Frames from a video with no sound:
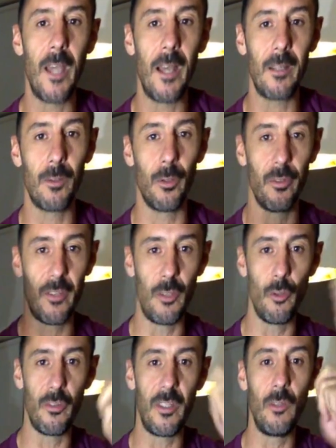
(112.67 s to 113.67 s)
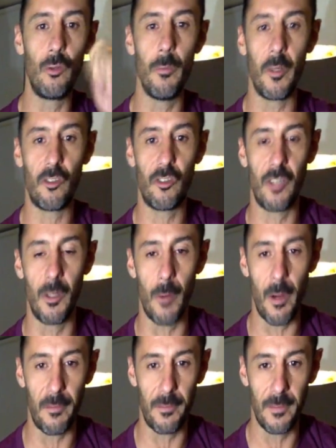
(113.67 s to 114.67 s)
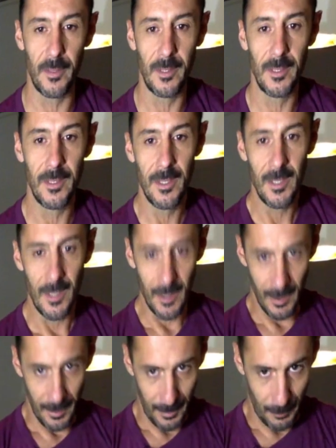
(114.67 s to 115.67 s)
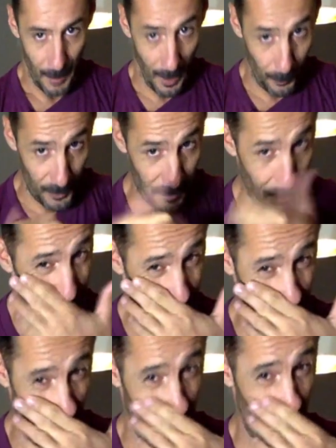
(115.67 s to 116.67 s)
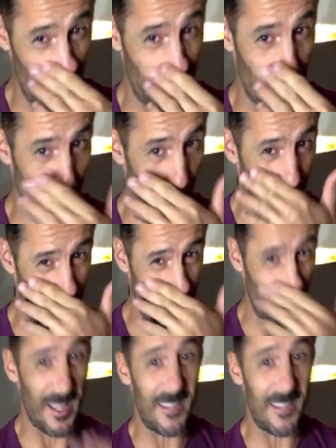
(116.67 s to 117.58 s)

goggles and using too much tear-off. But I was pedaling. I'm pretty surprised because I